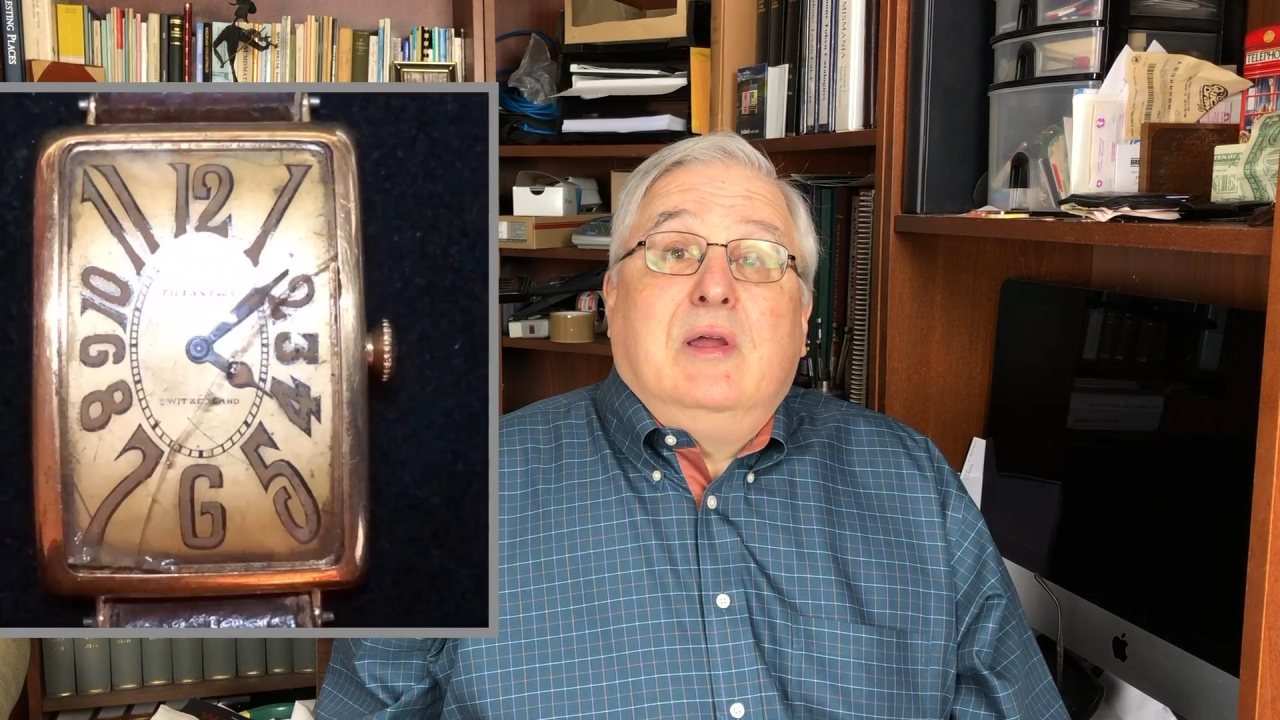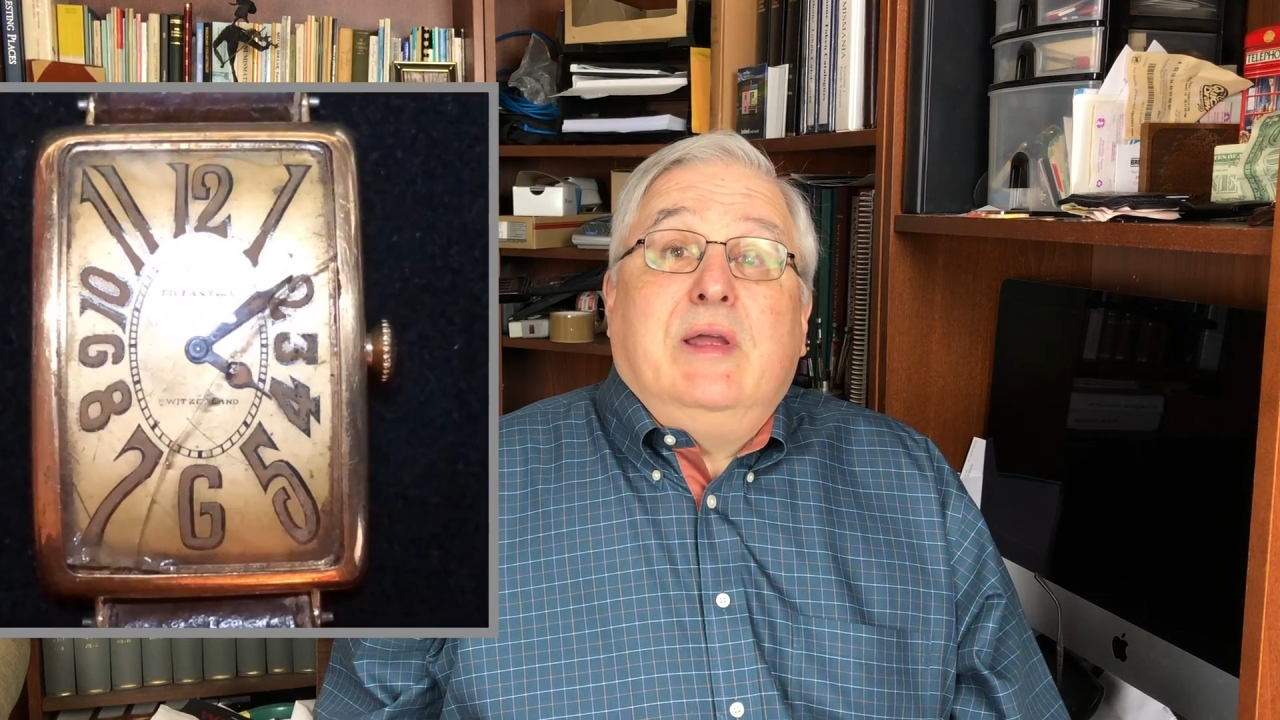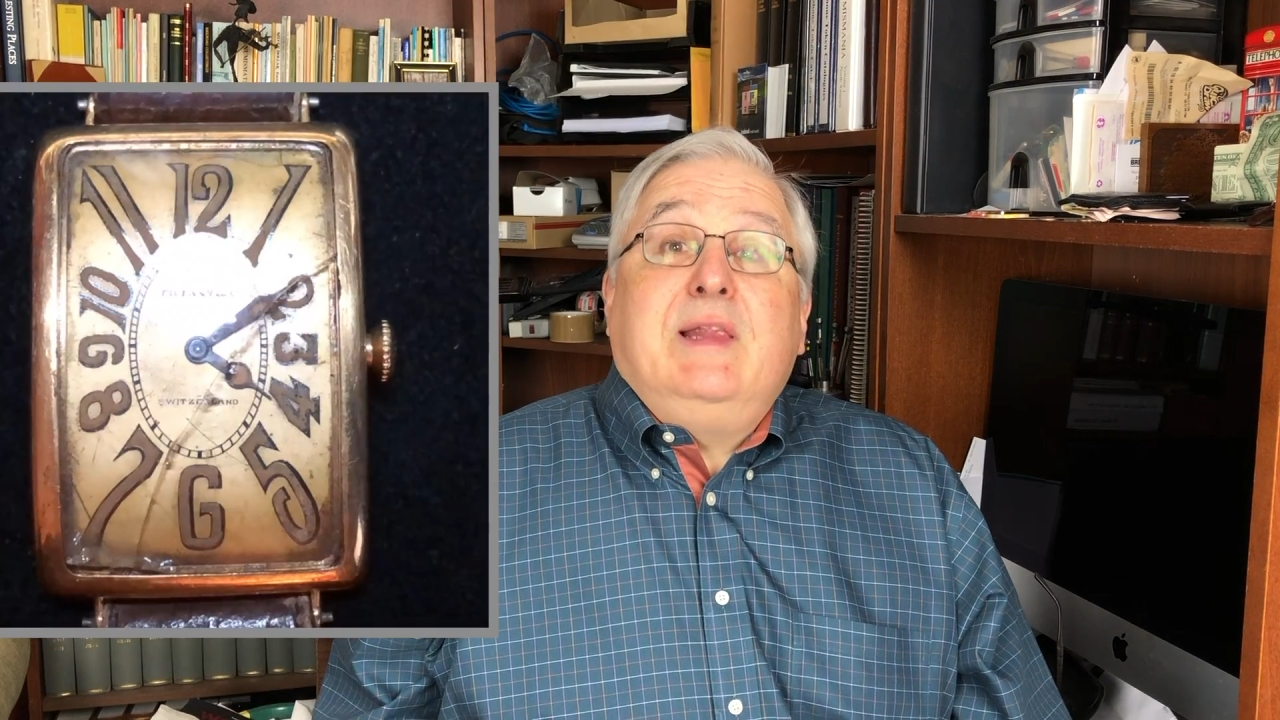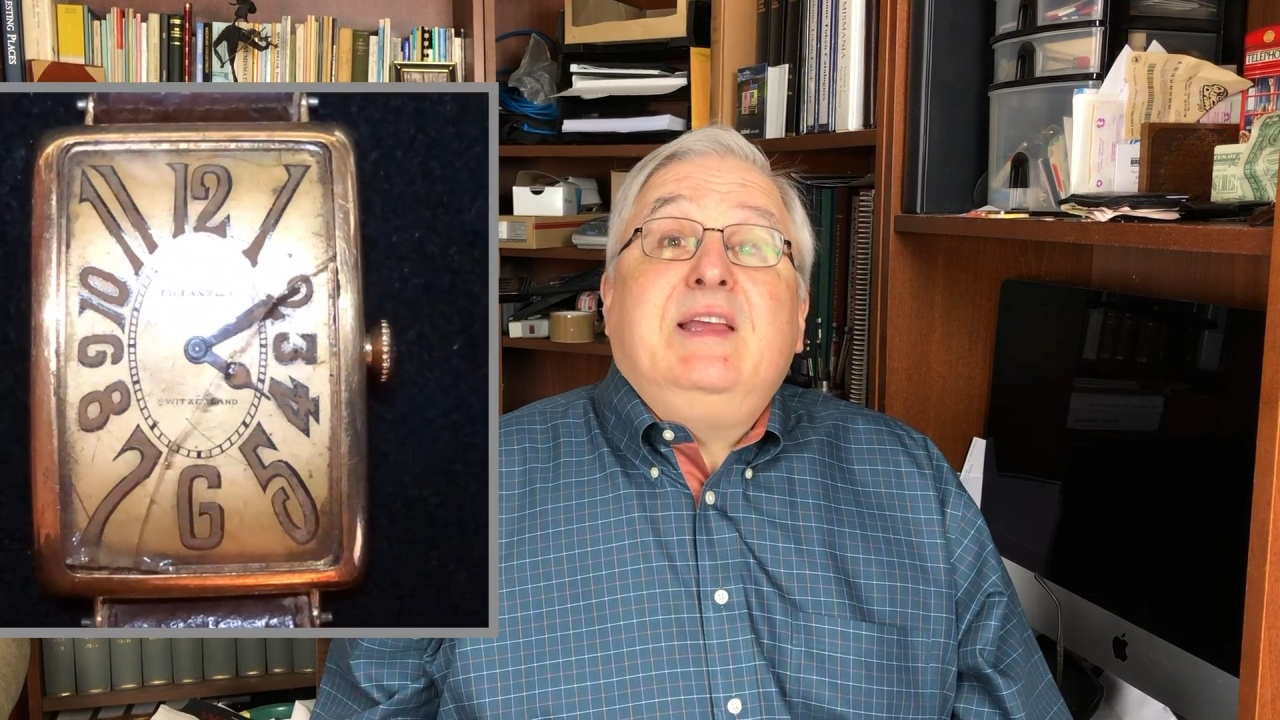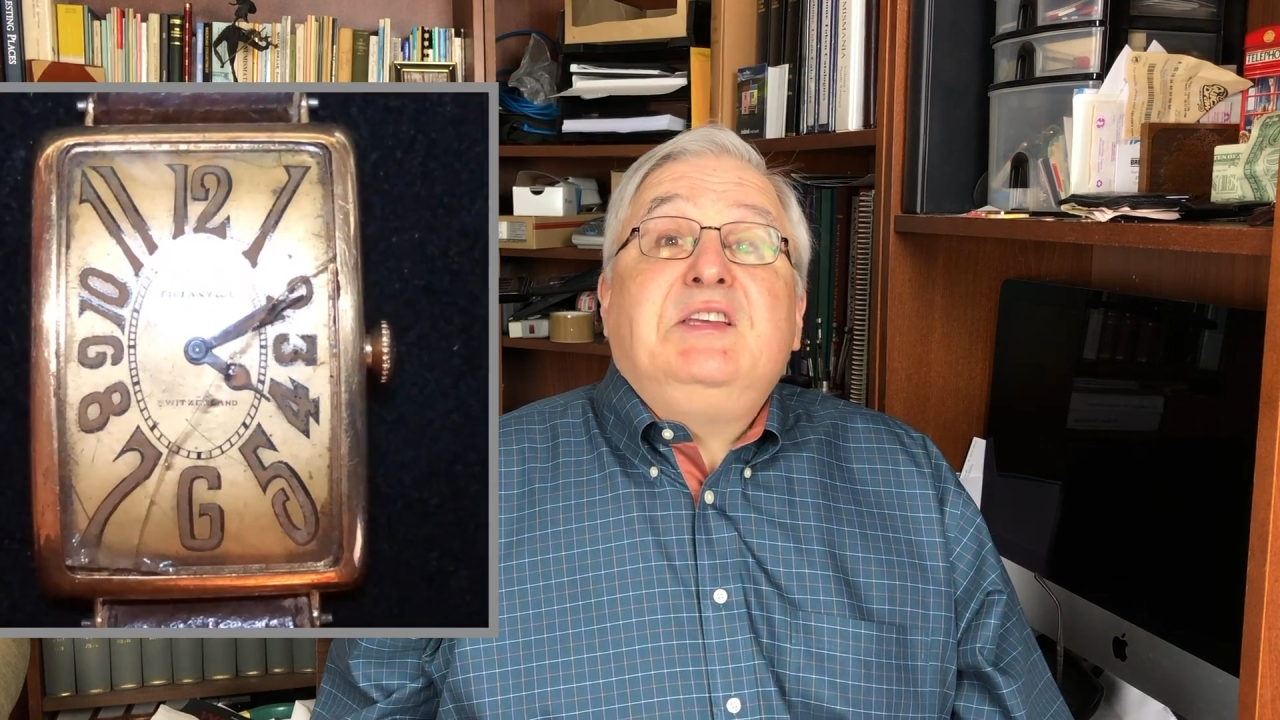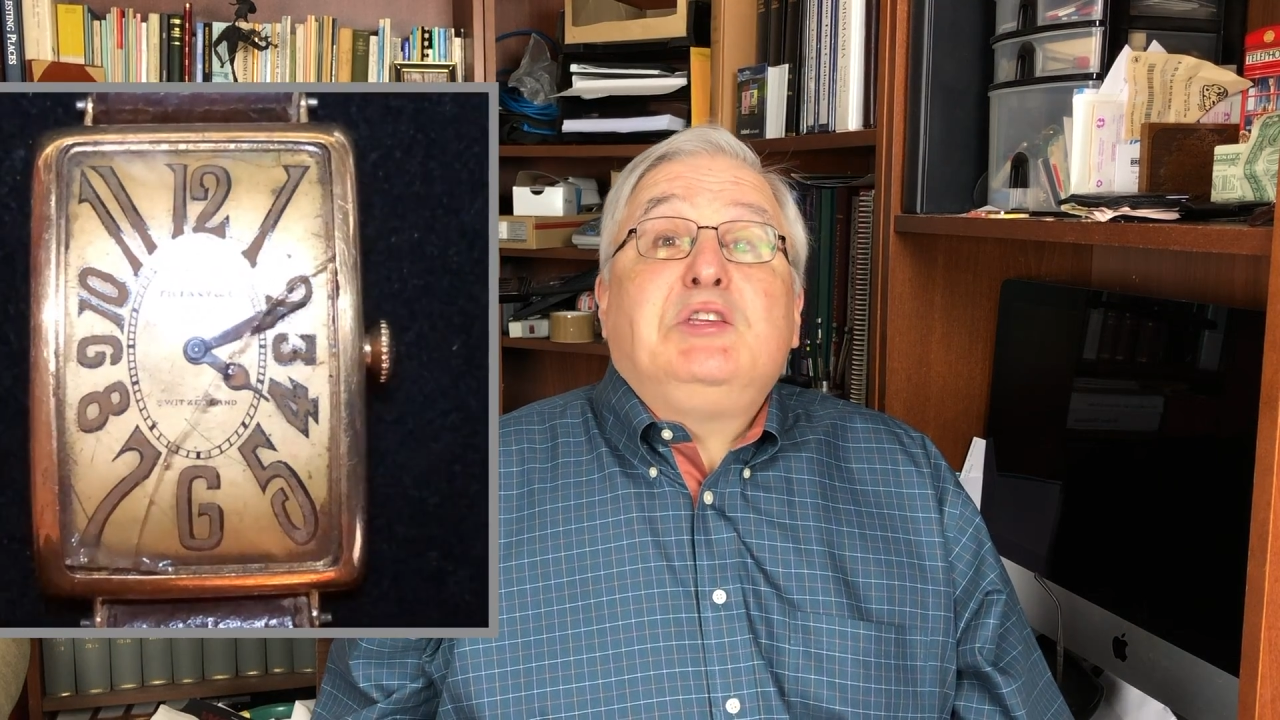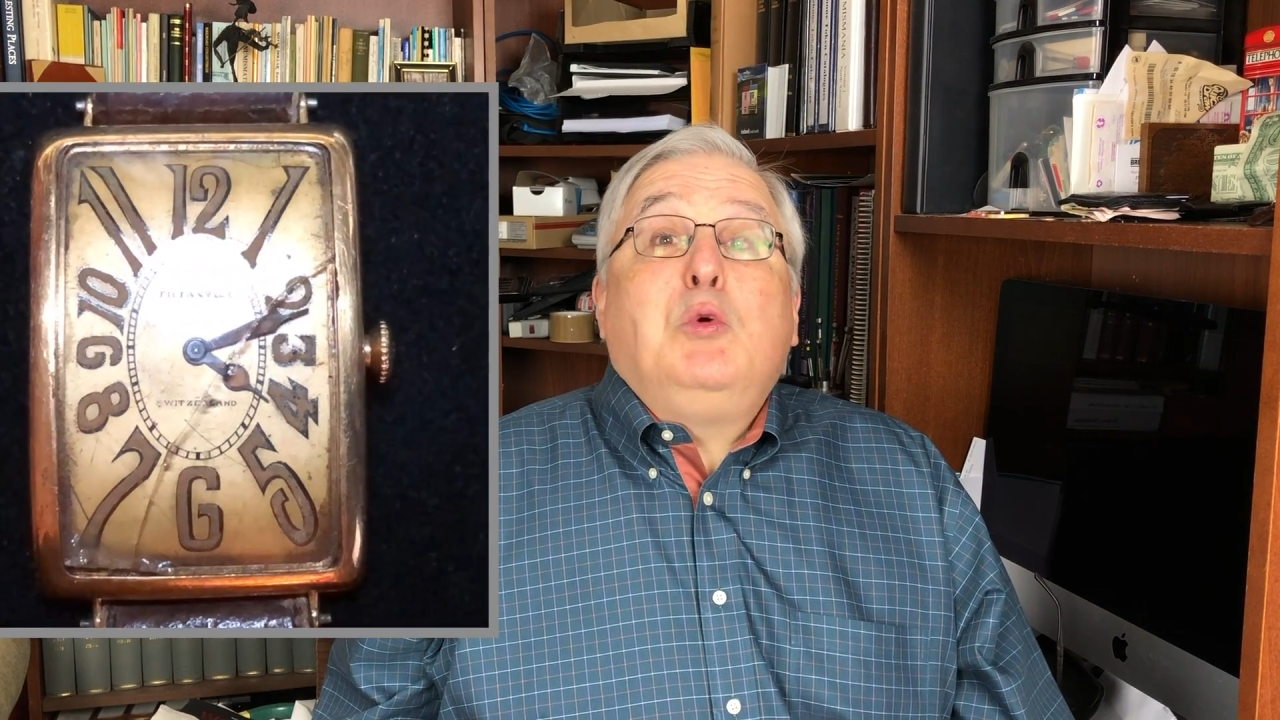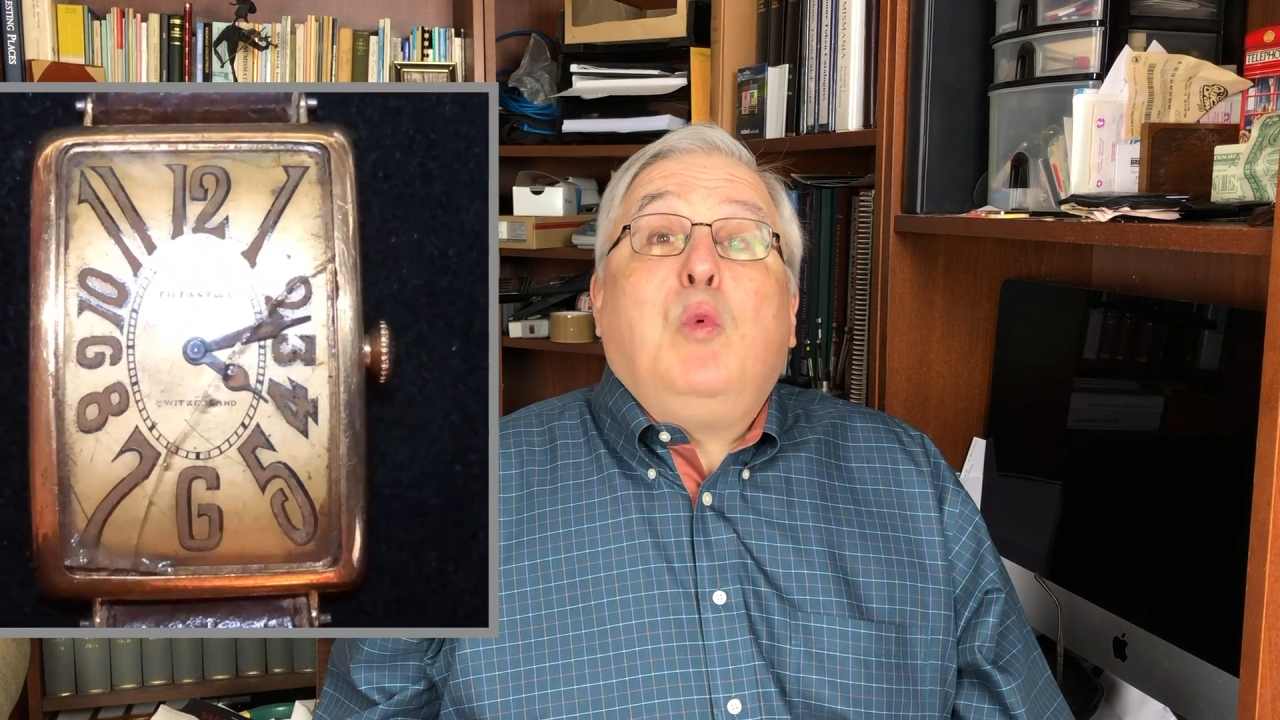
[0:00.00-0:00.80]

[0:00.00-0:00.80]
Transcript: At least the